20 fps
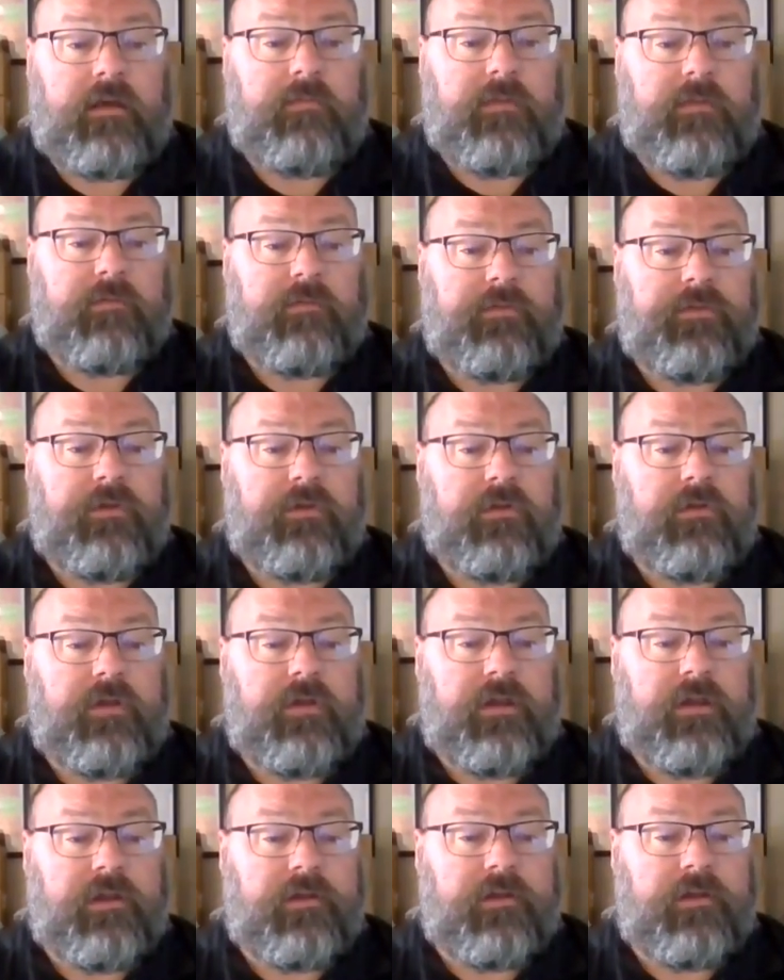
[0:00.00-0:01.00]
meet with you
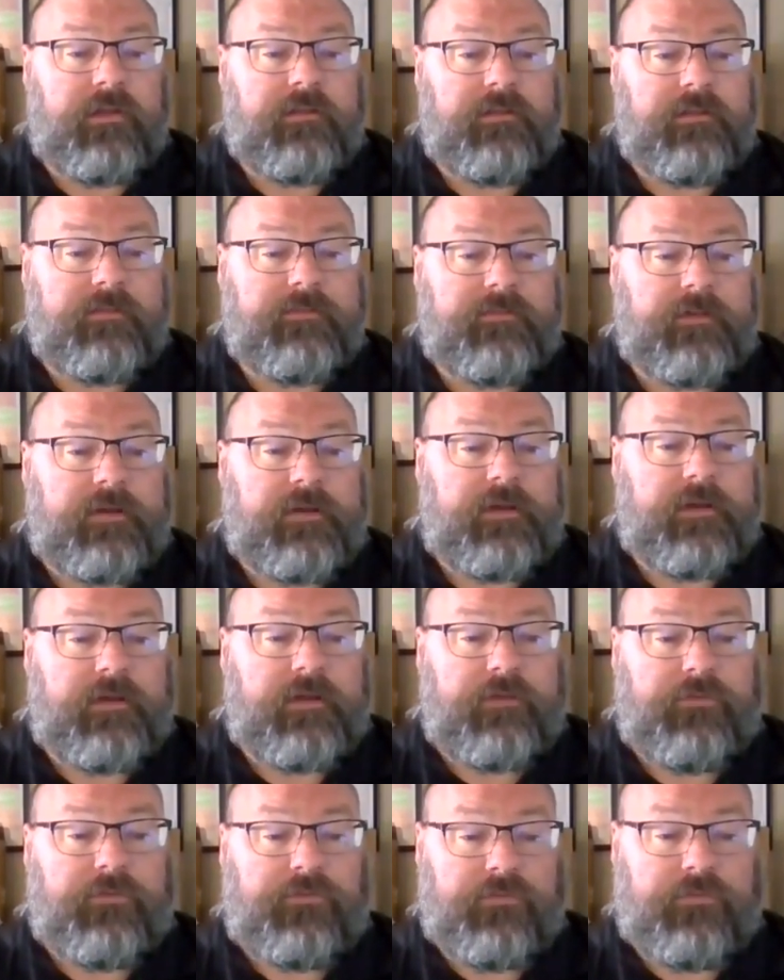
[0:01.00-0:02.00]
here on this
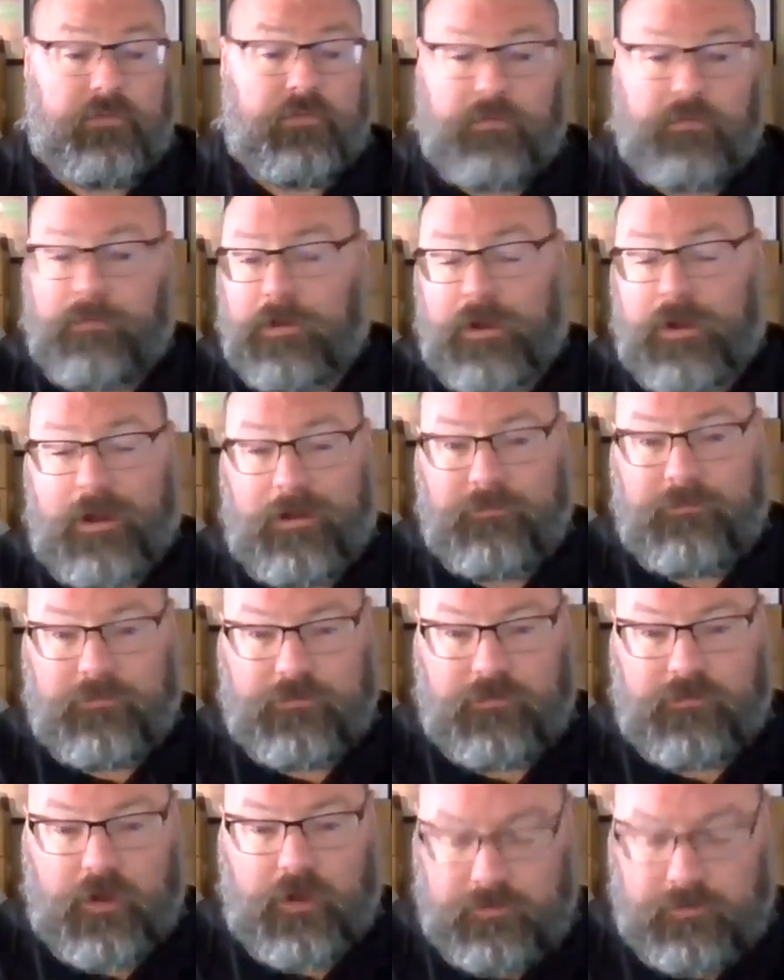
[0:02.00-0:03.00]
Zoom
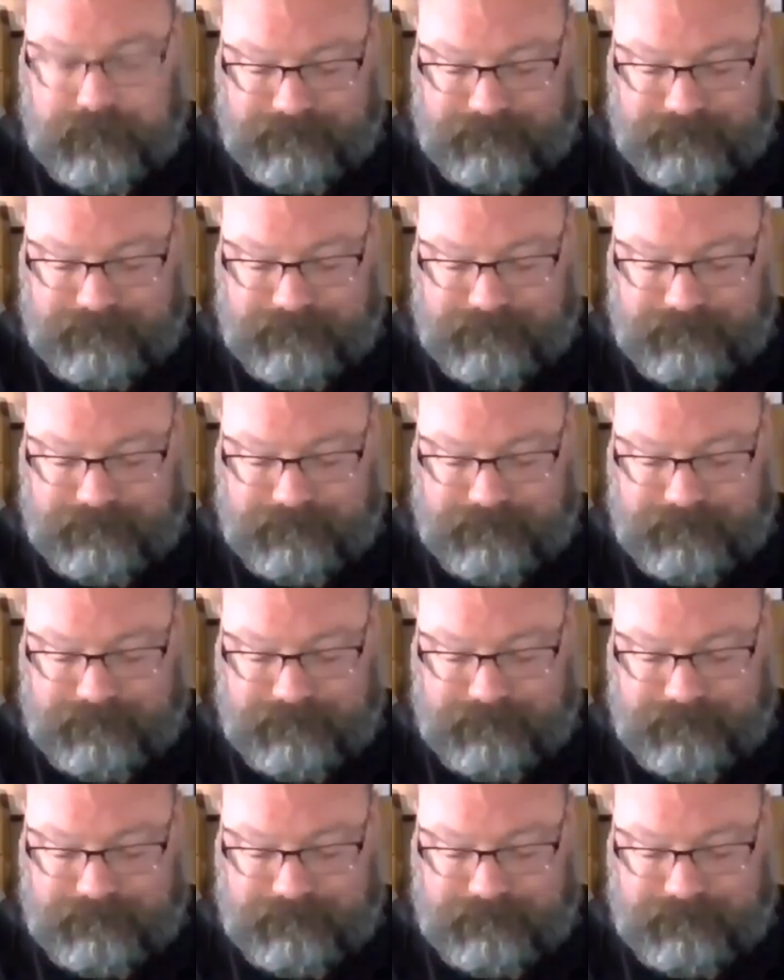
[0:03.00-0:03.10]
conference call.